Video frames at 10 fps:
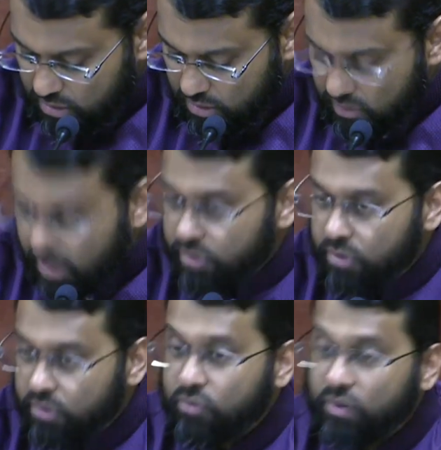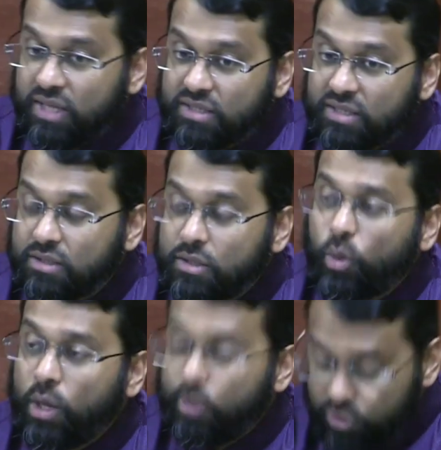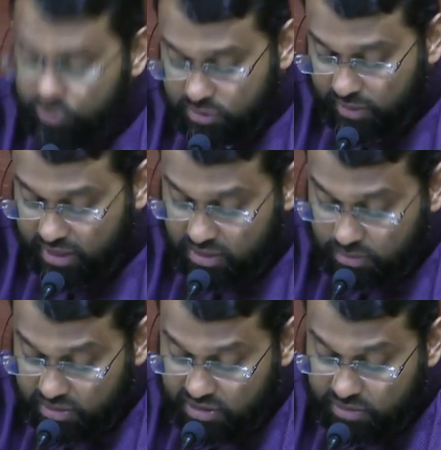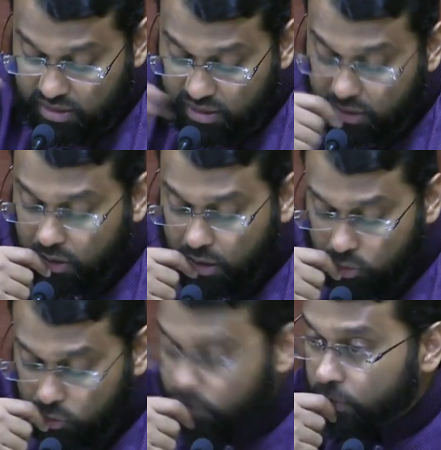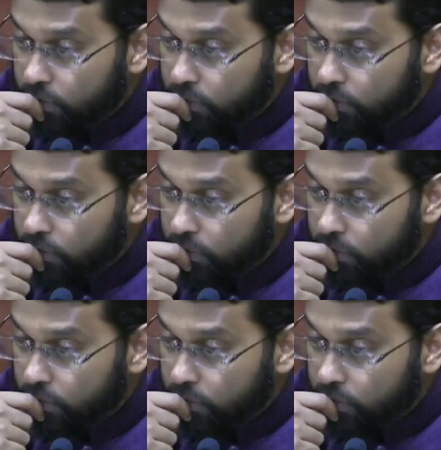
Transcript: Rather, write it the way we used to write it, Bismik Allahum.